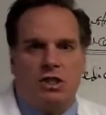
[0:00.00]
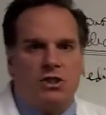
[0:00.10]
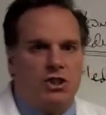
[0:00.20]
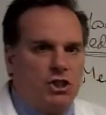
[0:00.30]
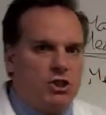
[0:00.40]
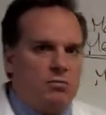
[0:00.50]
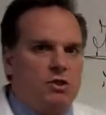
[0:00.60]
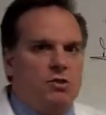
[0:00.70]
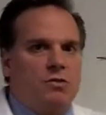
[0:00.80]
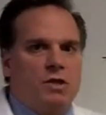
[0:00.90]
that she should
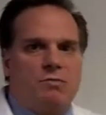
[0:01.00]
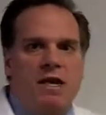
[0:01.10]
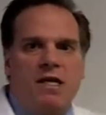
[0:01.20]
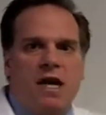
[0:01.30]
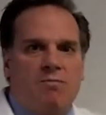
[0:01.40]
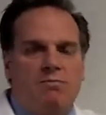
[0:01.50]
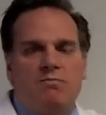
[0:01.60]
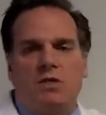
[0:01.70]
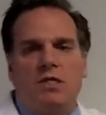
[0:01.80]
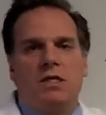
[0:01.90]
be doing
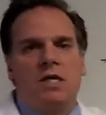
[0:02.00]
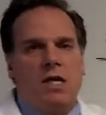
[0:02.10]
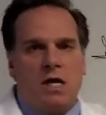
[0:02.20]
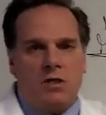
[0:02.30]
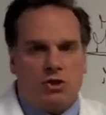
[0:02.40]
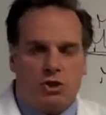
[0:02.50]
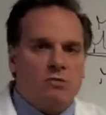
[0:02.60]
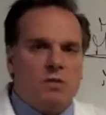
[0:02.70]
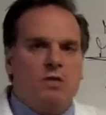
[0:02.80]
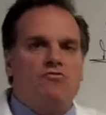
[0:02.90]

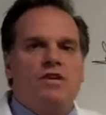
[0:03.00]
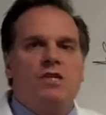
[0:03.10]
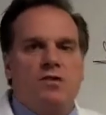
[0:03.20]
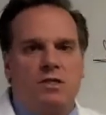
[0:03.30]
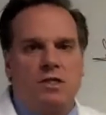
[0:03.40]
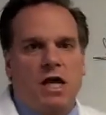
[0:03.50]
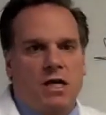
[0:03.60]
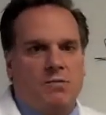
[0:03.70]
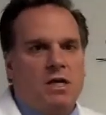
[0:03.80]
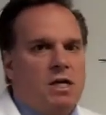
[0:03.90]
shouldn't be a rigorous type.